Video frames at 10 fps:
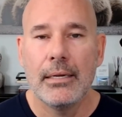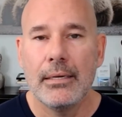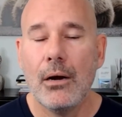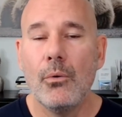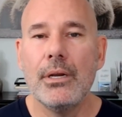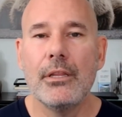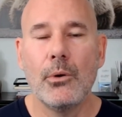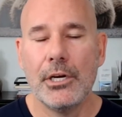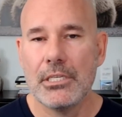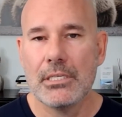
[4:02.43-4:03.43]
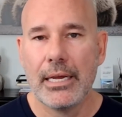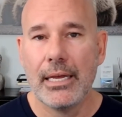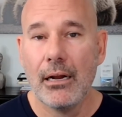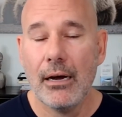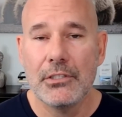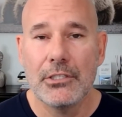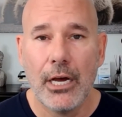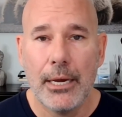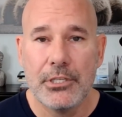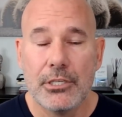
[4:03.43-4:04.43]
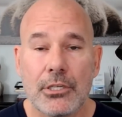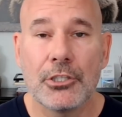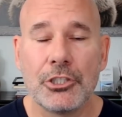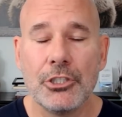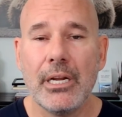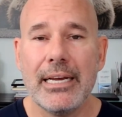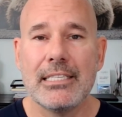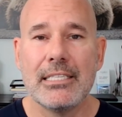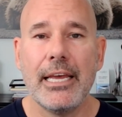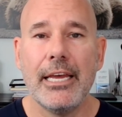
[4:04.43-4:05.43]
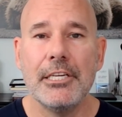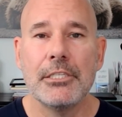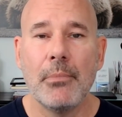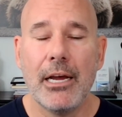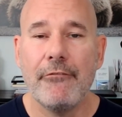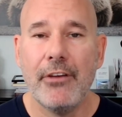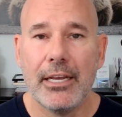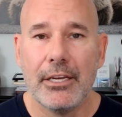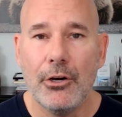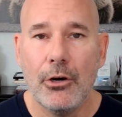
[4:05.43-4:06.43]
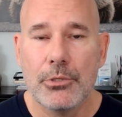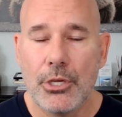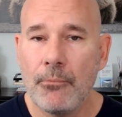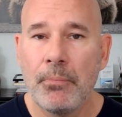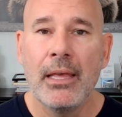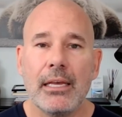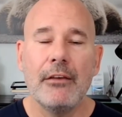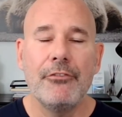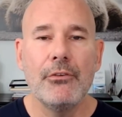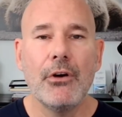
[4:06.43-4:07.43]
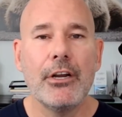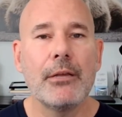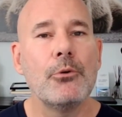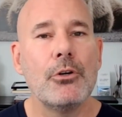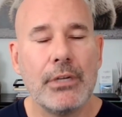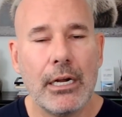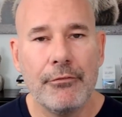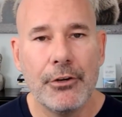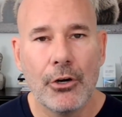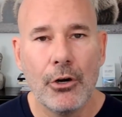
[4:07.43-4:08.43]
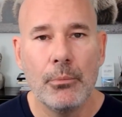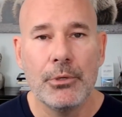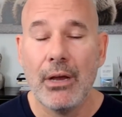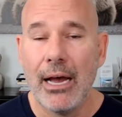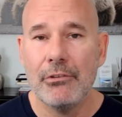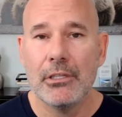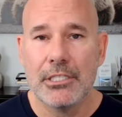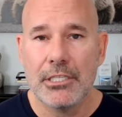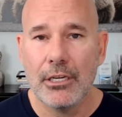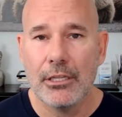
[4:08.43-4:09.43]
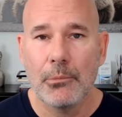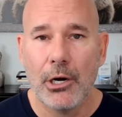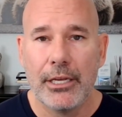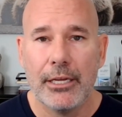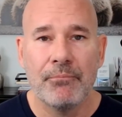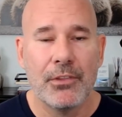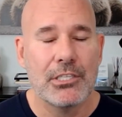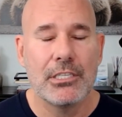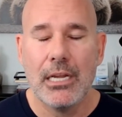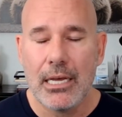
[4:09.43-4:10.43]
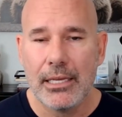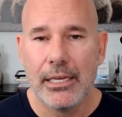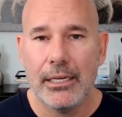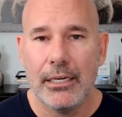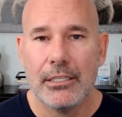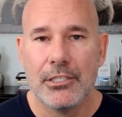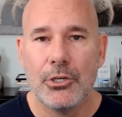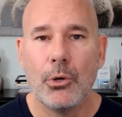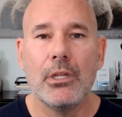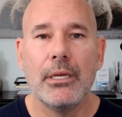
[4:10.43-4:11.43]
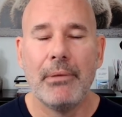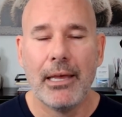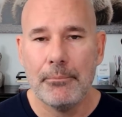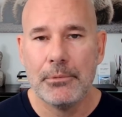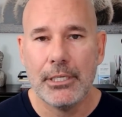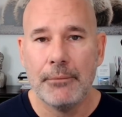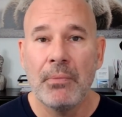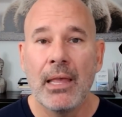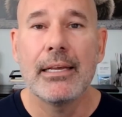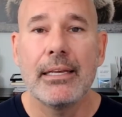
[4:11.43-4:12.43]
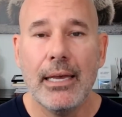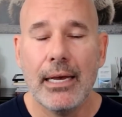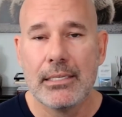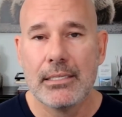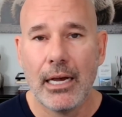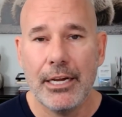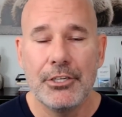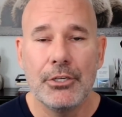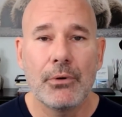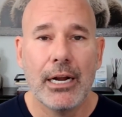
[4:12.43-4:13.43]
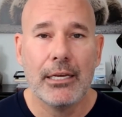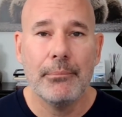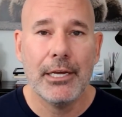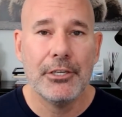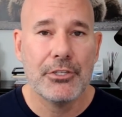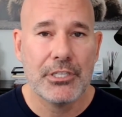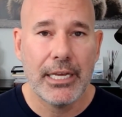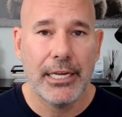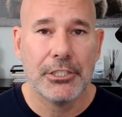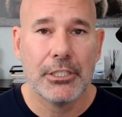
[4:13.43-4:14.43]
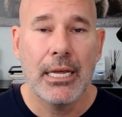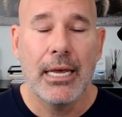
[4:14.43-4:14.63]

Now, one of the questions I get oftentimes is, should I stage my vacant home? So if you've already moved out of your home, you have it listed on the market, there's nothing in it, it's totally empty, yes, I do recommend you stage it.